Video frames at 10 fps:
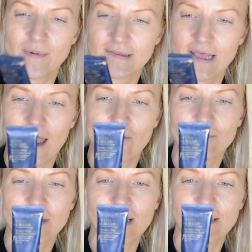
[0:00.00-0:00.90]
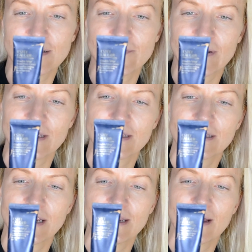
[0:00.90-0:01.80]
Estee Lauder, and this one is
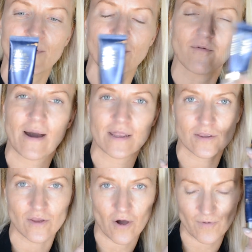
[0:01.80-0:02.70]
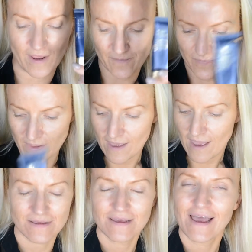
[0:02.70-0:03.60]
3W1 Tony.
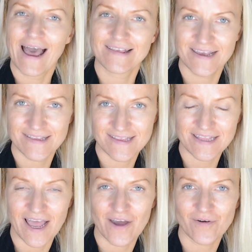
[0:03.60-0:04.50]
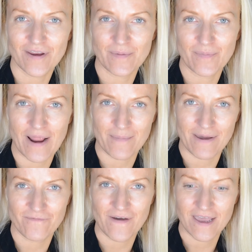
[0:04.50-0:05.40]
As I said, I already primed
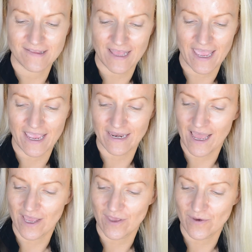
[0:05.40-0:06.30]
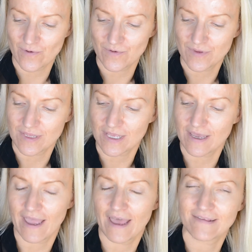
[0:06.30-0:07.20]
my face and I used
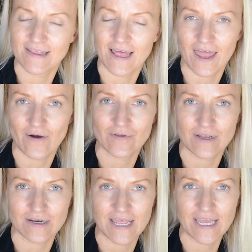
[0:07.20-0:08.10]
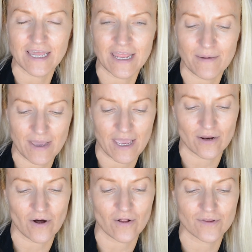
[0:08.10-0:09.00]
the Estee Lauder Day Cream
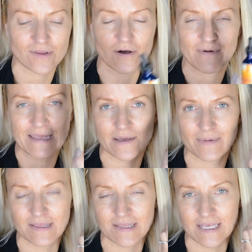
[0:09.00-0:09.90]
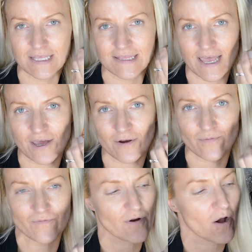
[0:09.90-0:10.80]
and also Vitamin C
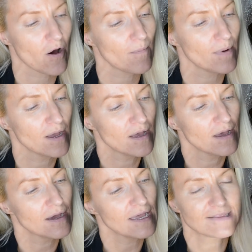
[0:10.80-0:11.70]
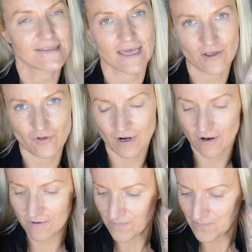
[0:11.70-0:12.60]
Serum from
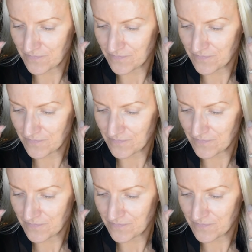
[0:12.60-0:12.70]
INTAGRAM.